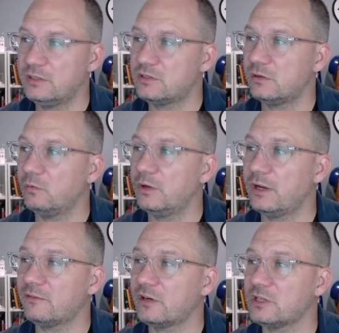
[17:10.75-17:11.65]
So
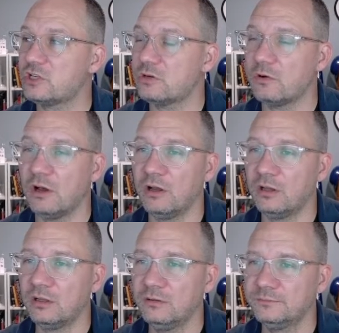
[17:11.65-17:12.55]
whenever I show
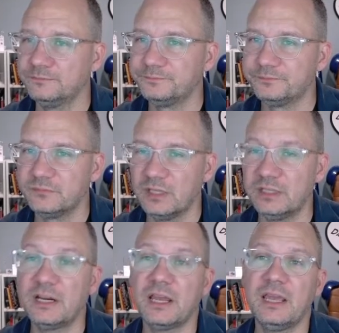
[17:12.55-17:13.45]
all,
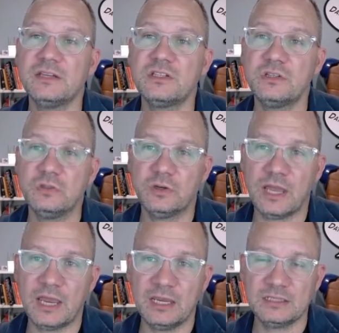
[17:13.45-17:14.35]
and then I had to
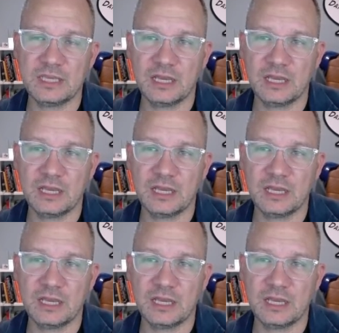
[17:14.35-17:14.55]
add